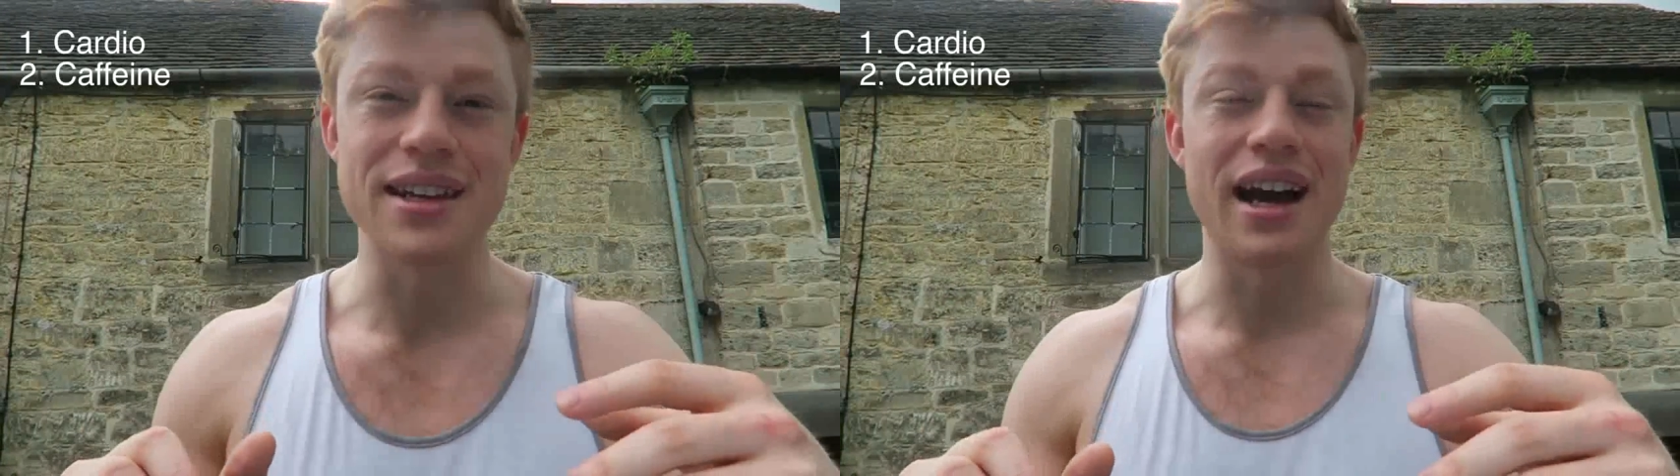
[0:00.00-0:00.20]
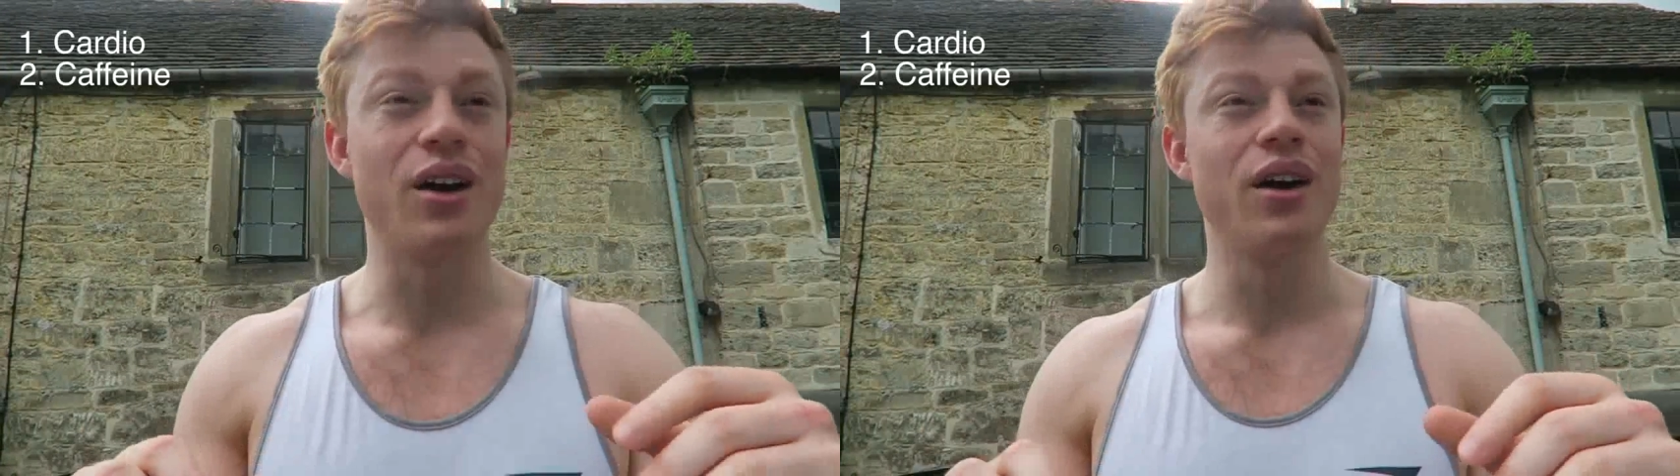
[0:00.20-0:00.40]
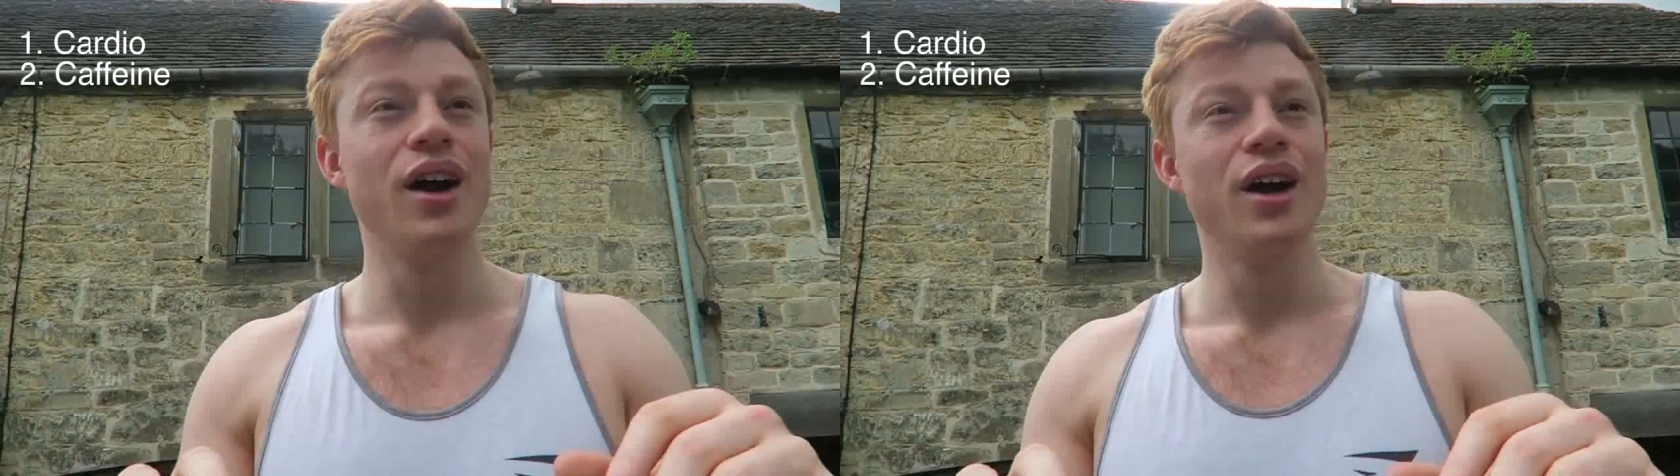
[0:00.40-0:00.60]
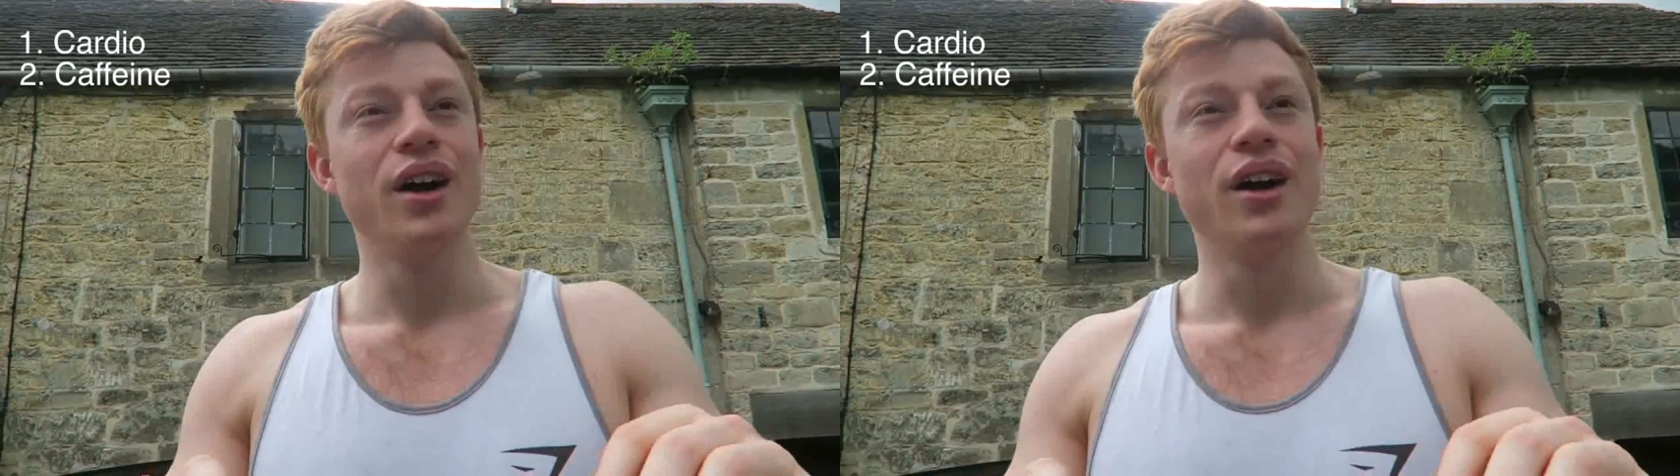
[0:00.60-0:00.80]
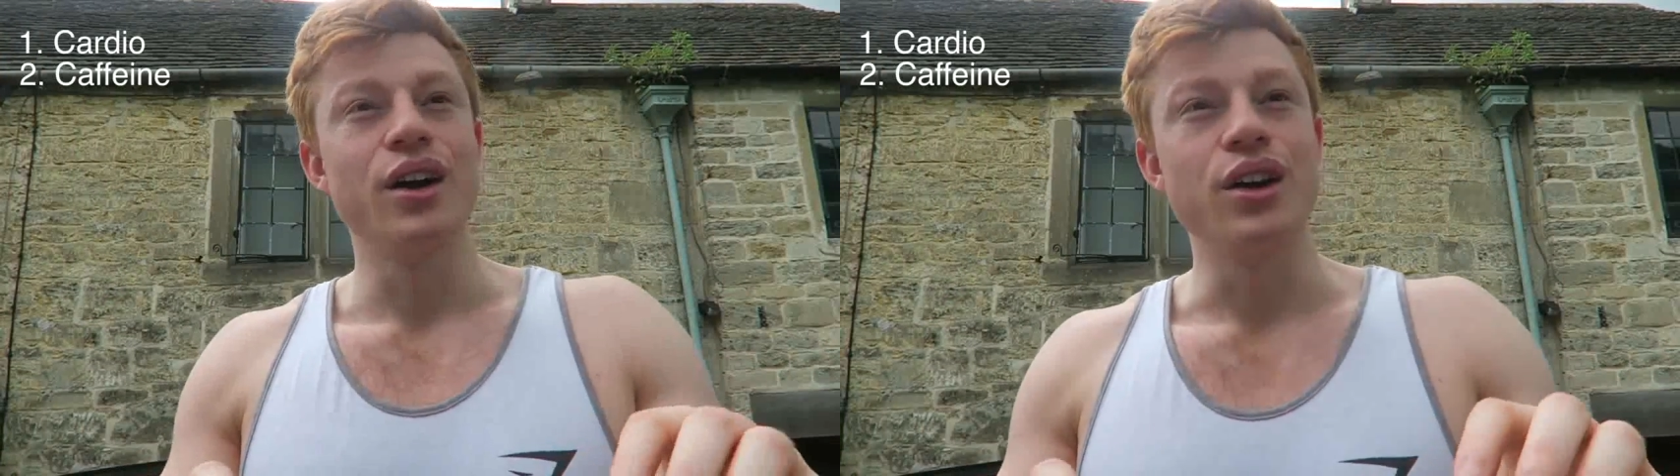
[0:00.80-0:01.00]

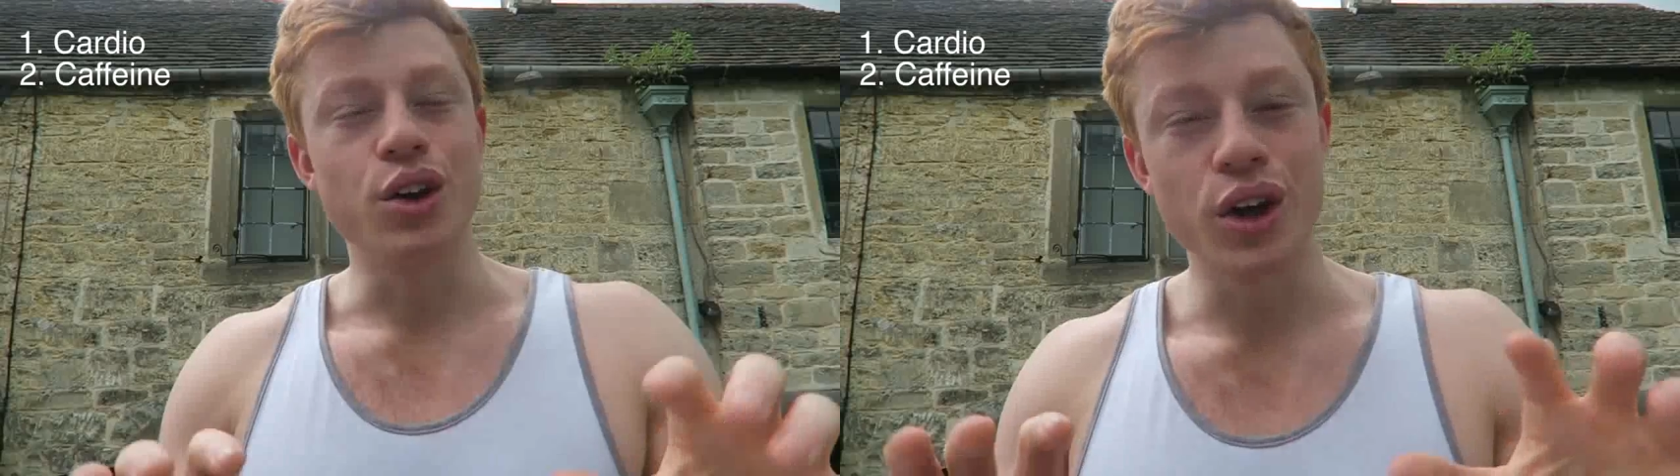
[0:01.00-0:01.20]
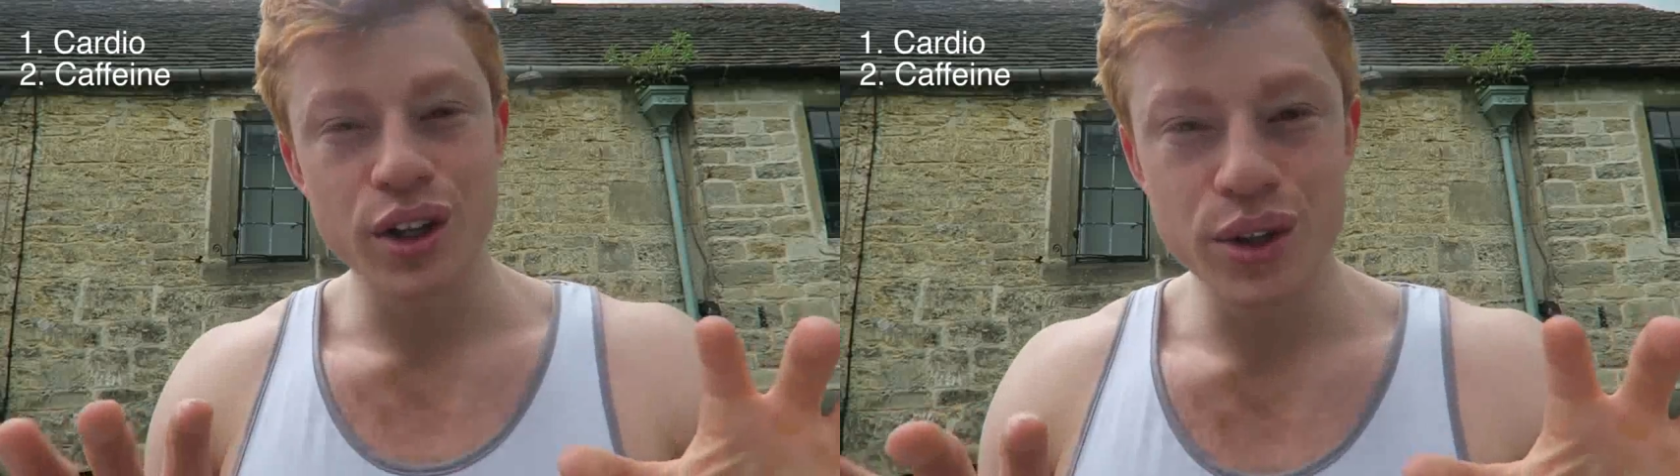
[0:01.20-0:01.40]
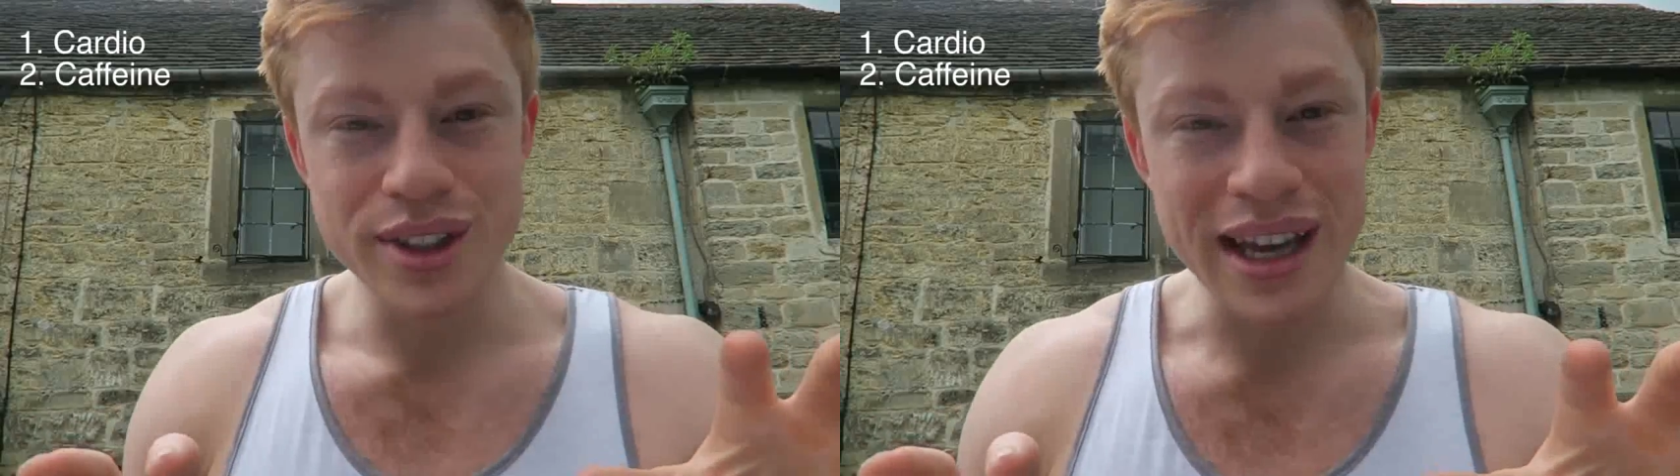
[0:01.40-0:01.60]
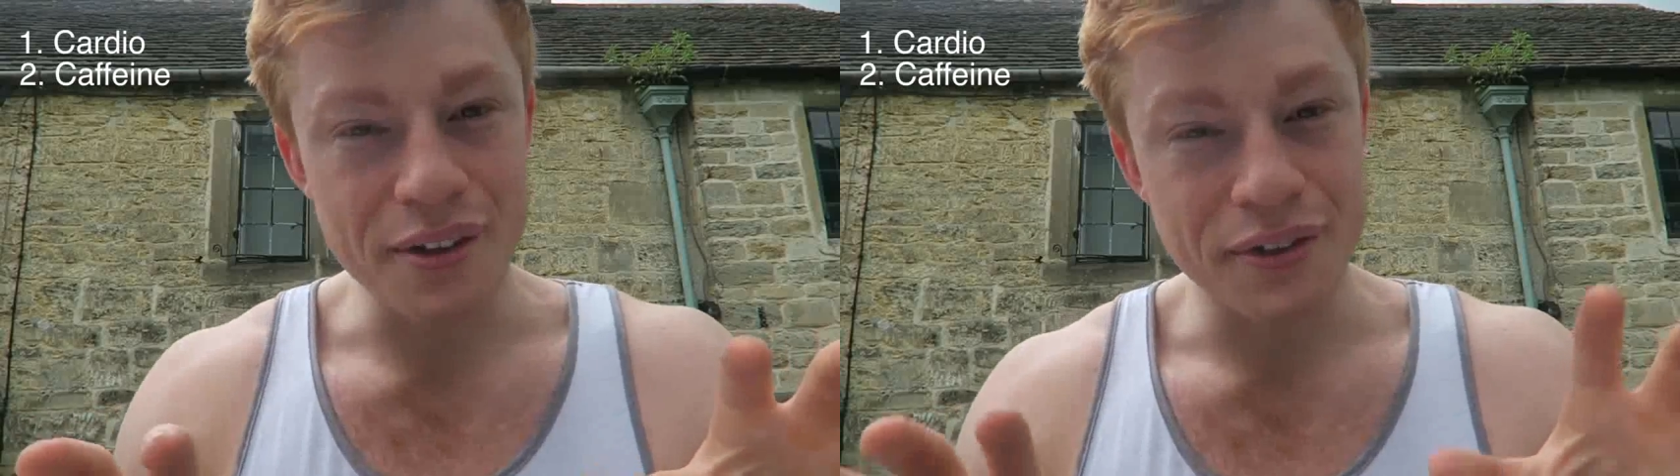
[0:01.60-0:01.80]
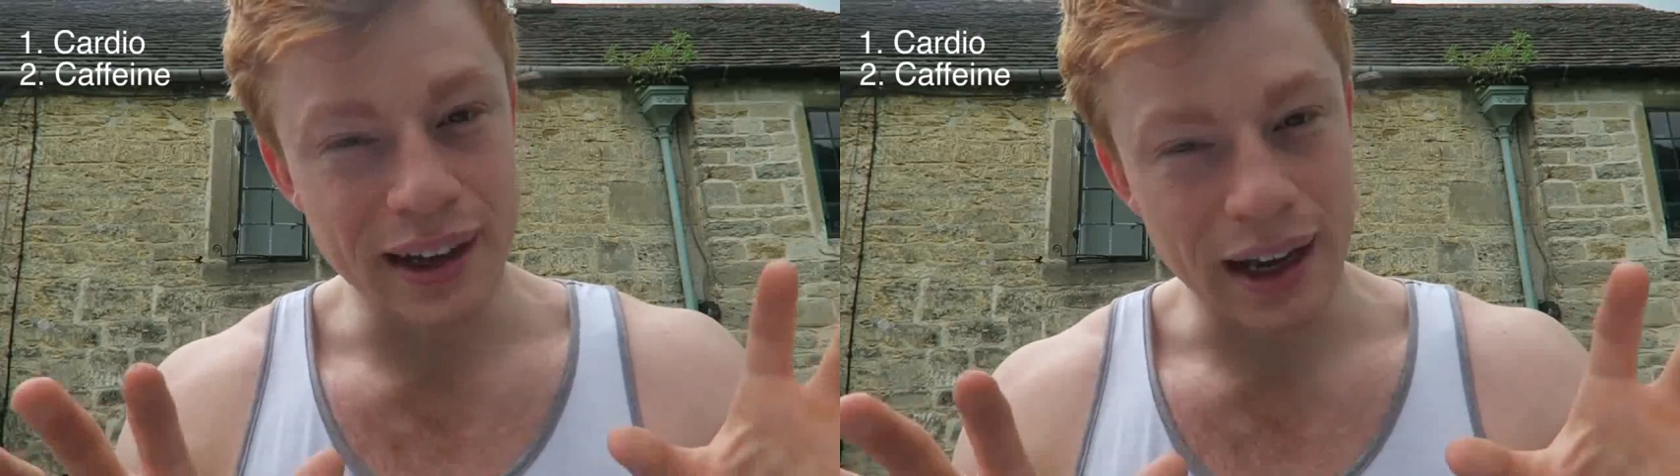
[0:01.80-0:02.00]
Now you got to use
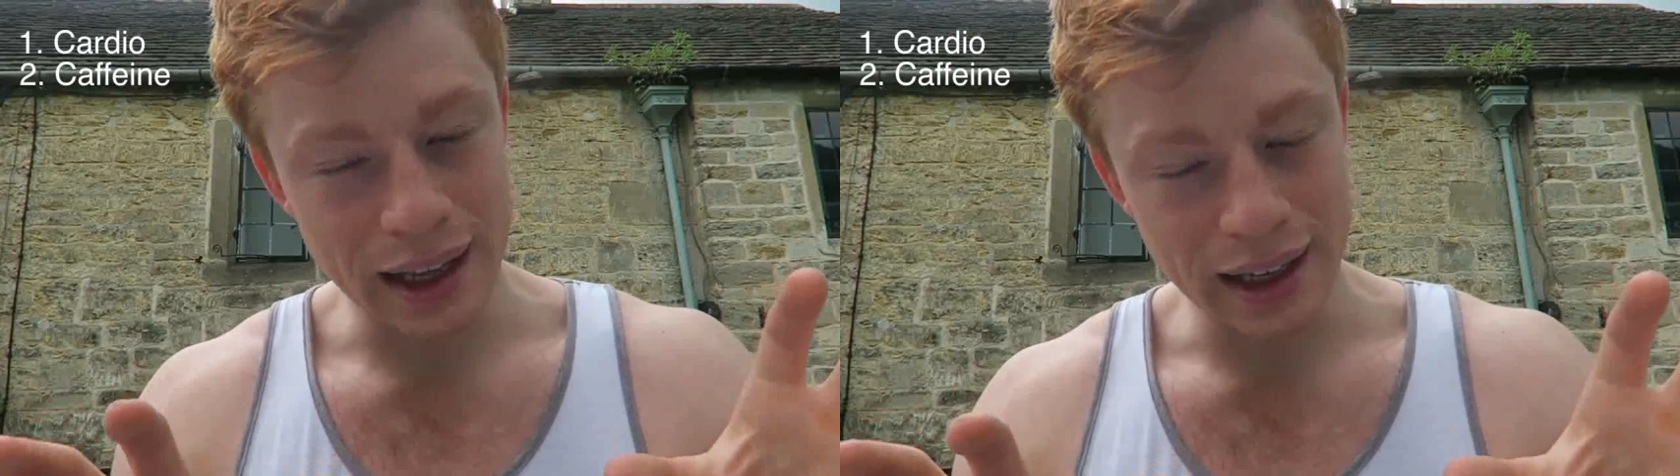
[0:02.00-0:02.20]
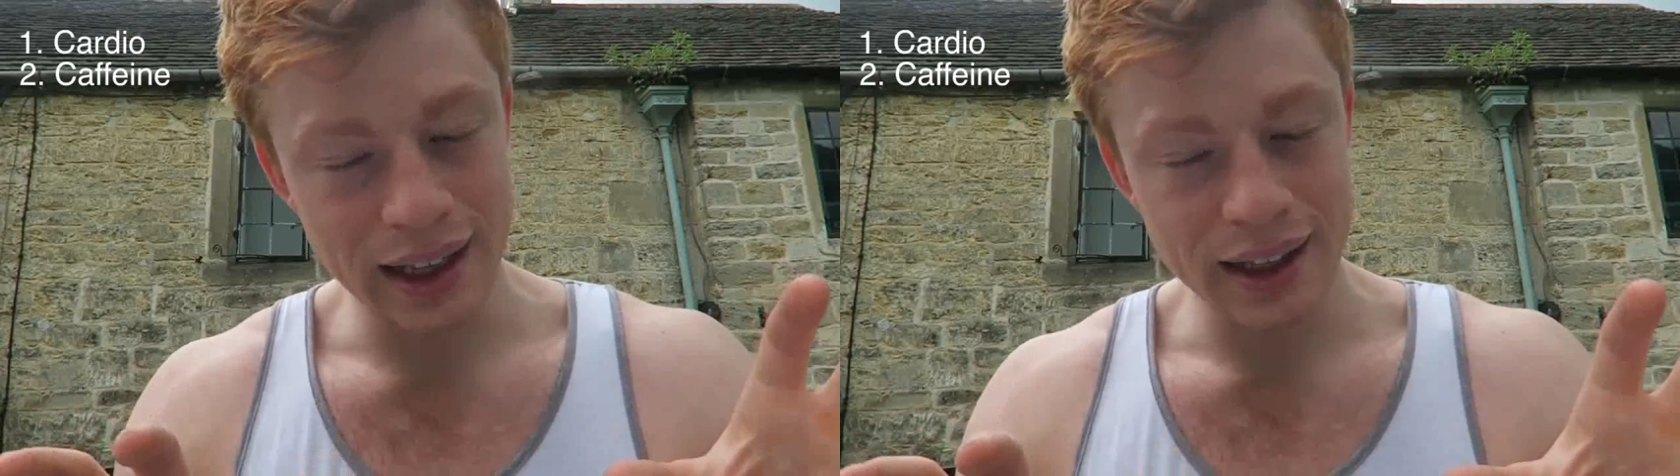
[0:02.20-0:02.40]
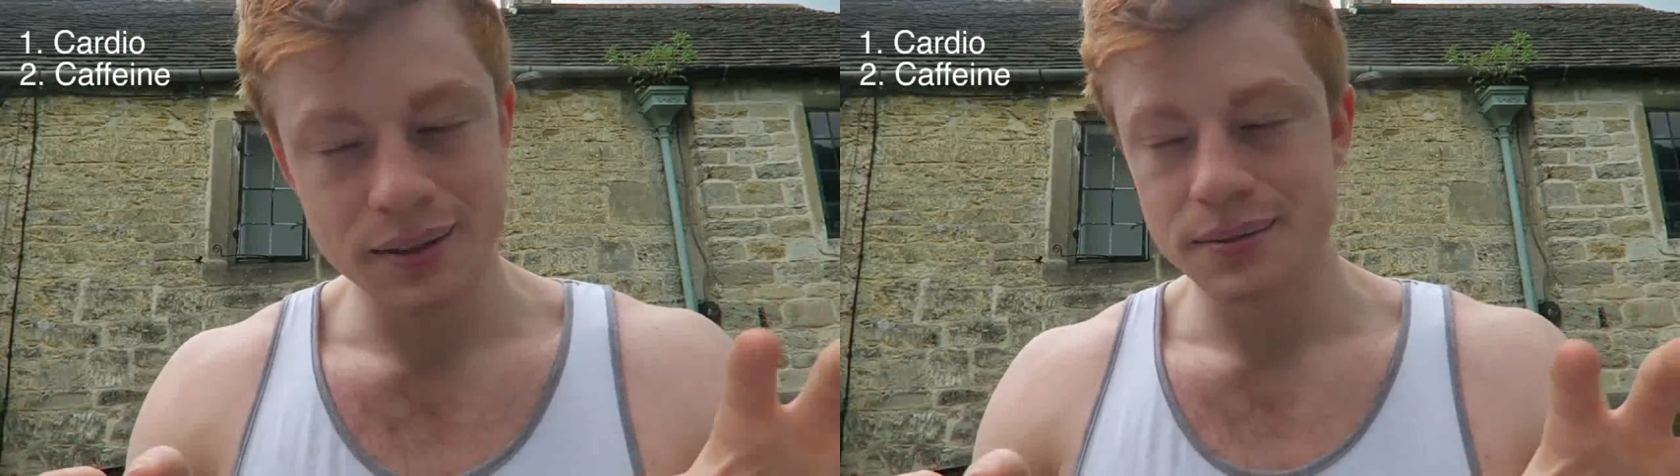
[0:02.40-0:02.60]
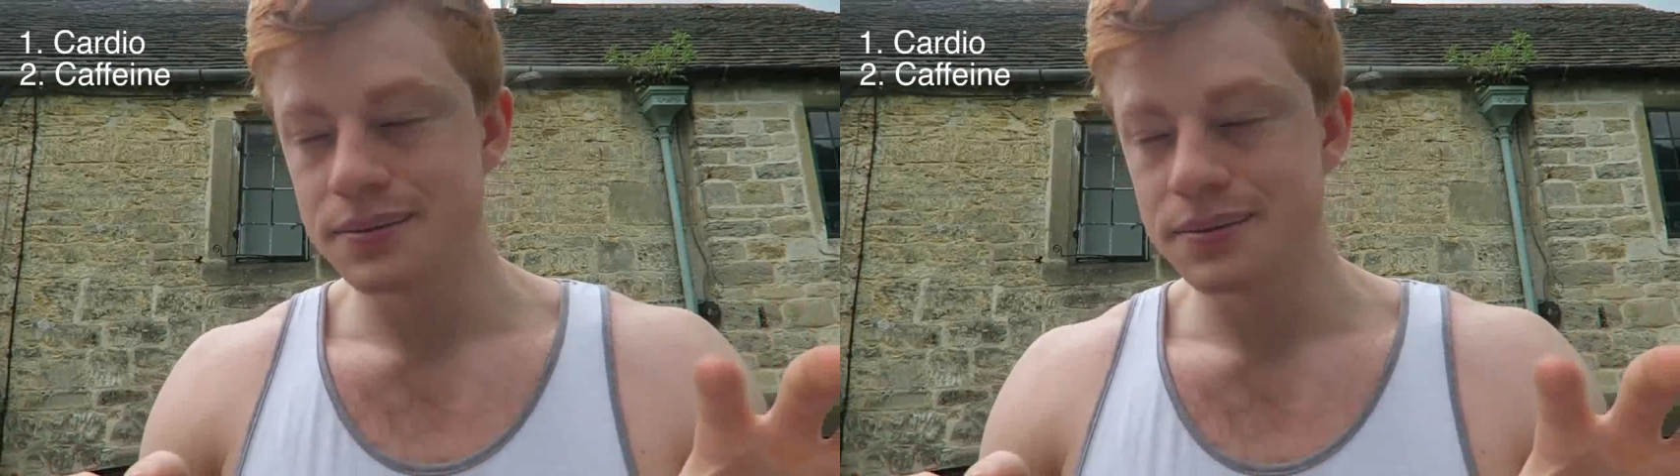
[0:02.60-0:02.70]
caffeine lightly.